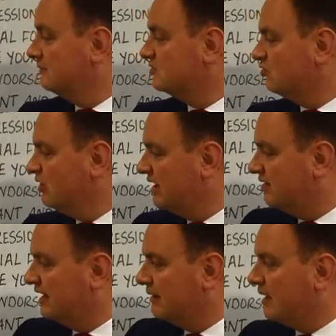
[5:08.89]
So really
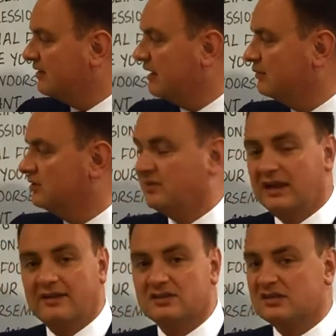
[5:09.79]
think about that when you're
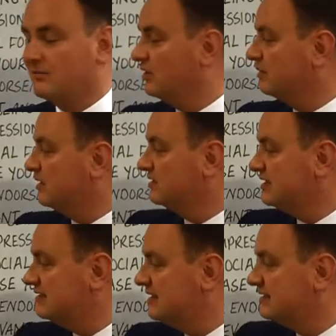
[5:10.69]
filling out the summary because
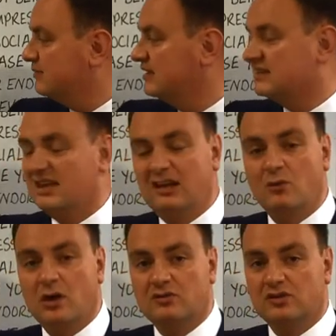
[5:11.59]
this needs to be as
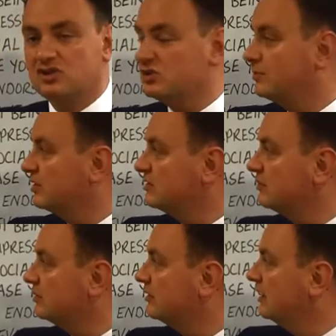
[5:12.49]
keyword rich as
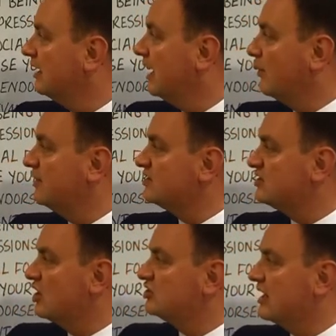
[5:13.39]
possible. And when the
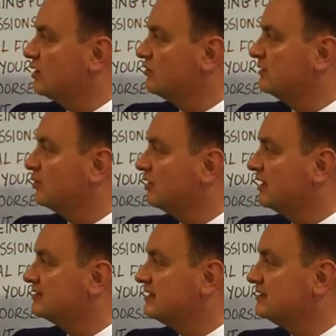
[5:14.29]
search algorithm on
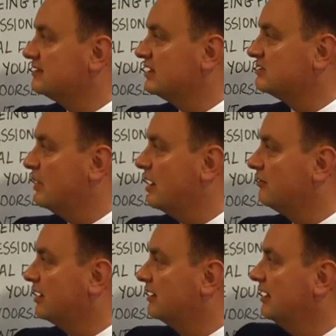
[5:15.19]
LinkedIn starts
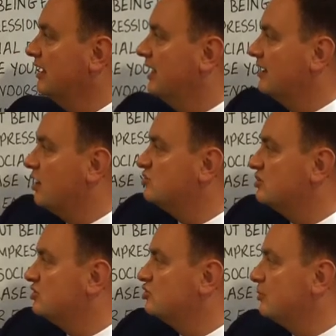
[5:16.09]
purring, it goes
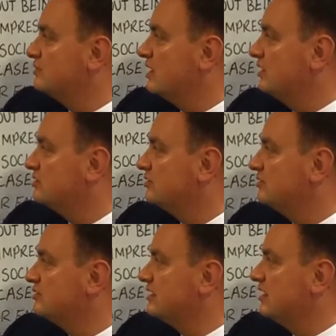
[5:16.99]
to the job
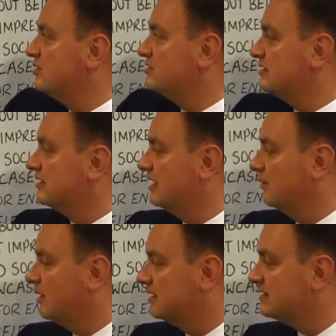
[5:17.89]
titles, it goes to the
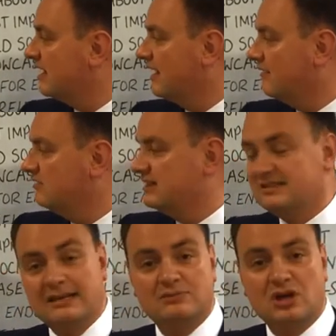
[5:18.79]
keywords, and really
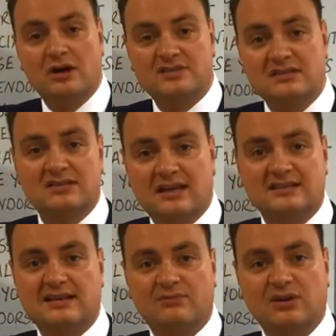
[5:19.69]
deep dives into
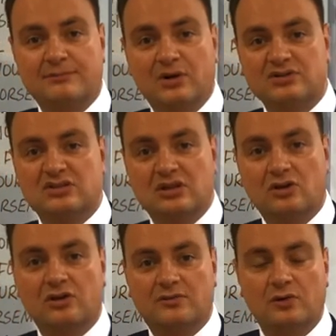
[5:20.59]
that summary box to
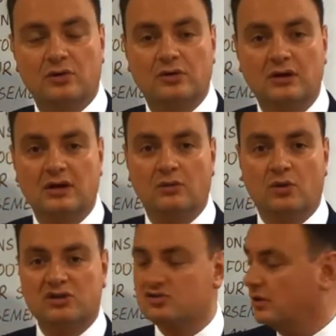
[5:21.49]
look for
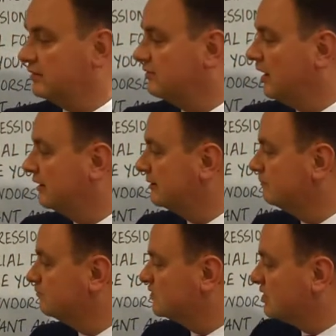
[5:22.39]
what it's trying to find.
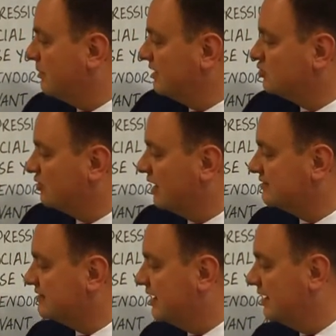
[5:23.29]
So make sure
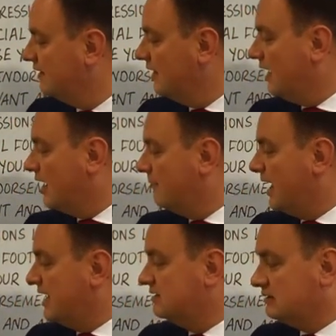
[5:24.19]
that's there. Um,
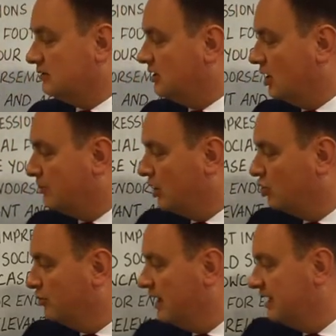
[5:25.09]
and you know, by
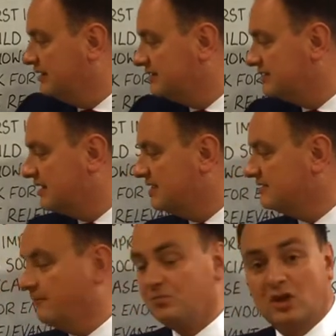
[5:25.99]
all means,
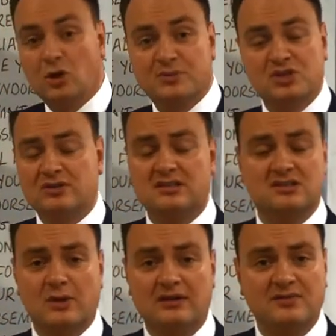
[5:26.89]
there's an opportunity
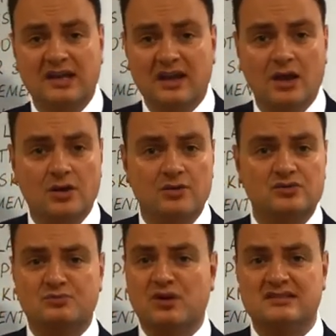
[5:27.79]
to add
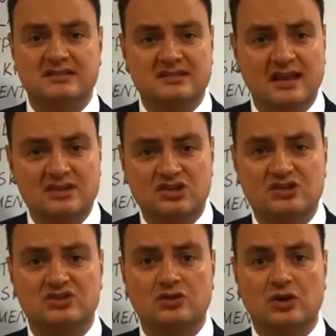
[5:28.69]
videos,
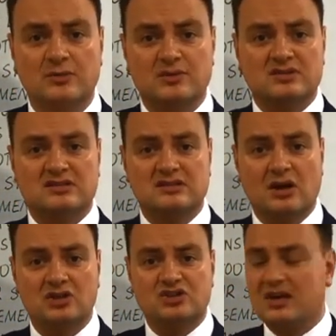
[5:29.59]
presentations, documents and
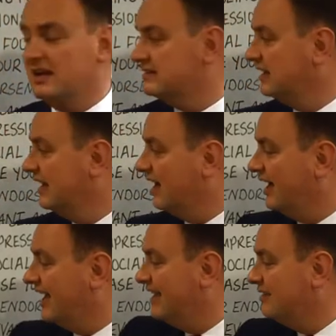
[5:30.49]
slide shares
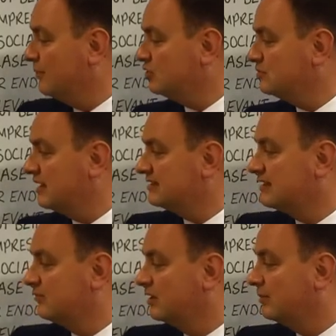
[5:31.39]
in the bottom of that
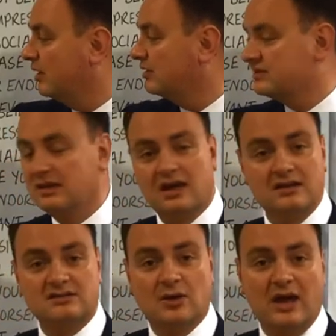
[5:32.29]
summary box.
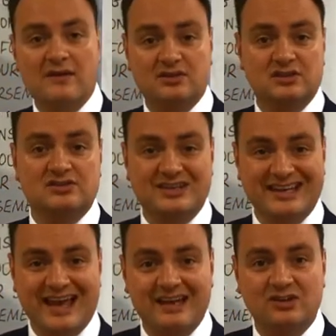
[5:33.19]
So evidence,
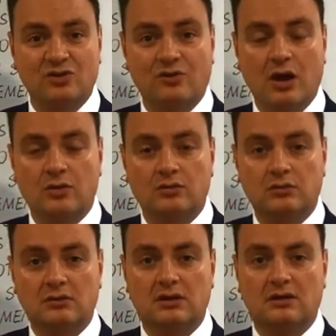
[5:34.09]
again, your
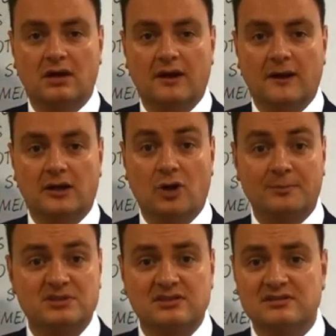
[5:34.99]
own uh,
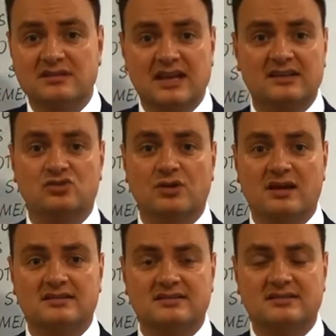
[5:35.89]
competence,
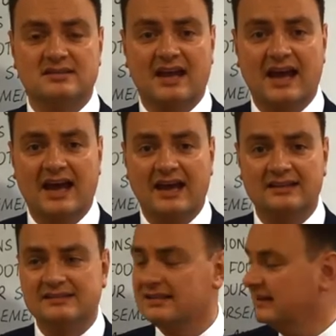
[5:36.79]
interests
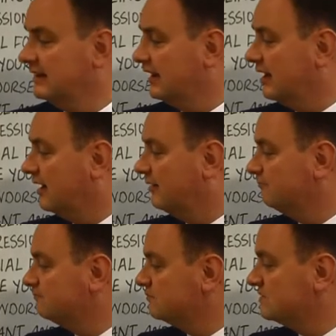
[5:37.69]
and
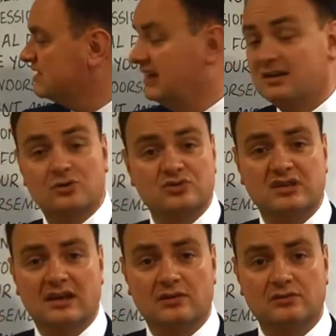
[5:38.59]
um, technical
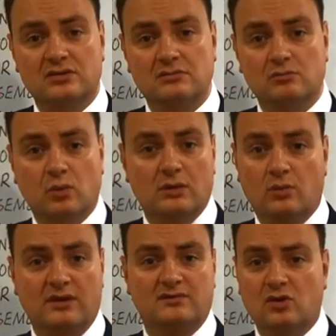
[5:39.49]
skills with,
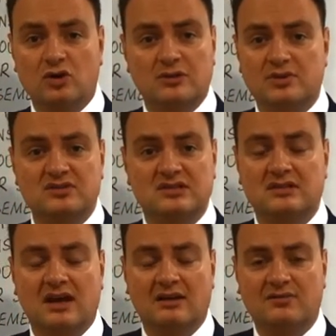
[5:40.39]
with documents
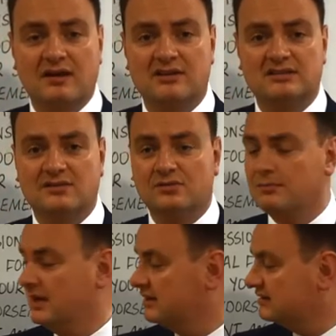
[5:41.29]
and, and, various different
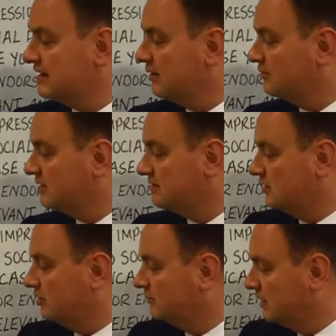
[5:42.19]
media to help things
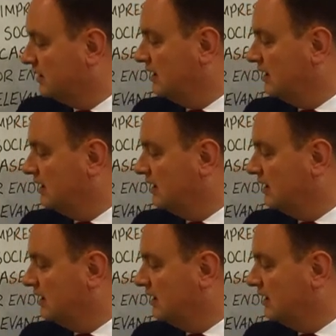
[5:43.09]
along.